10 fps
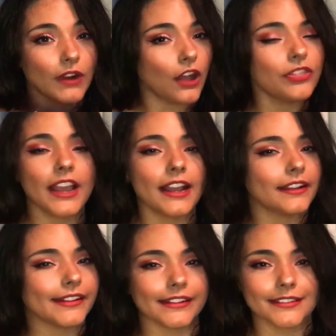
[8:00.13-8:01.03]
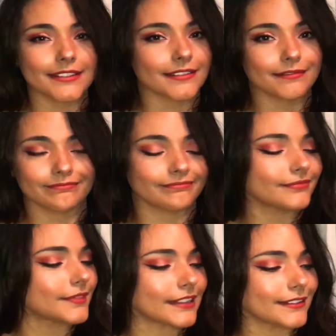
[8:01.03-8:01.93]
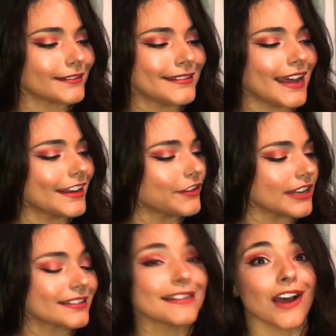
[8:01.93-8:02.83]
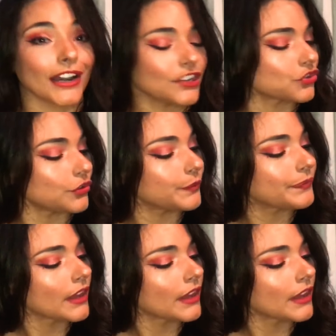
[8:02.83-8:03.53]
around that, it's a non-issue.